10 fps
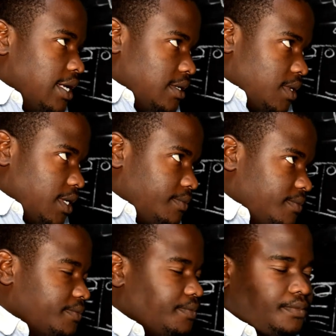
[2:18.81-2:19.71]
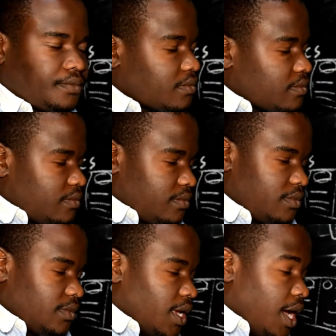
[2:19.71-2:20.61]
Anyway,
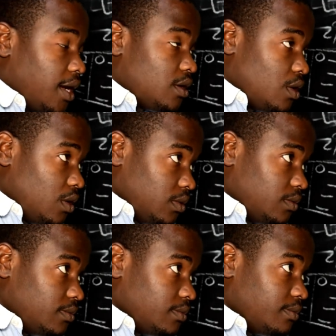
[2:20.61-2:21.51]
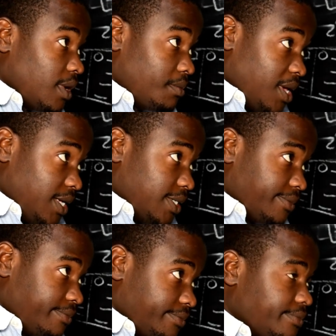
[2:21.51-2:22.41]
I call my maid.
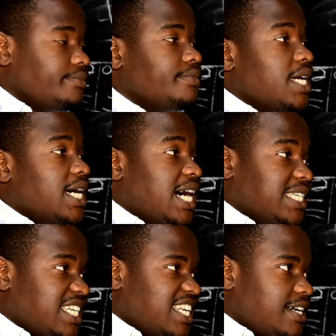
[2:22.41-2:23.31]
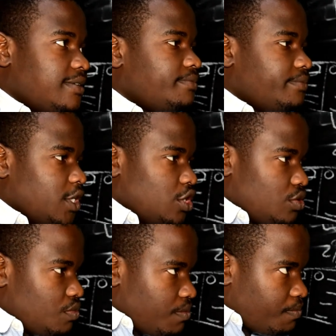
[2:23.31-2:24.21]
I tell her
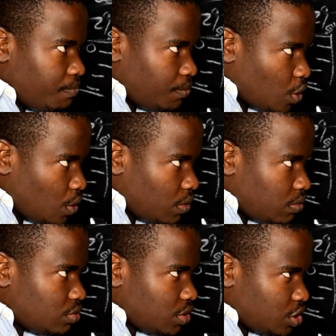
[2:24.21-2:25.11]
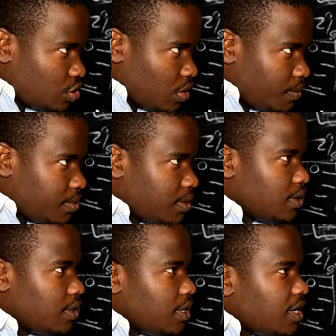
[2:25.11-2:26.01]
to go to the shop
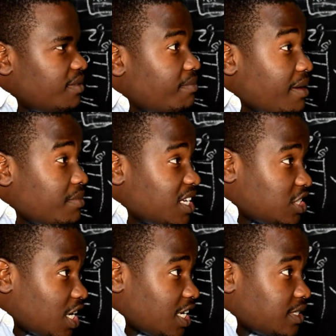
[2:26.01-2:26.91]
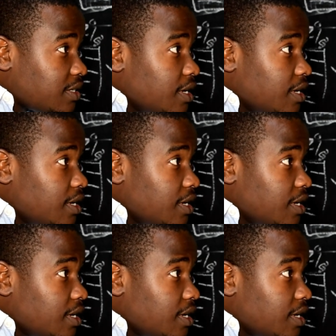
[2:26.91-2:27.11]
and buy me a shirt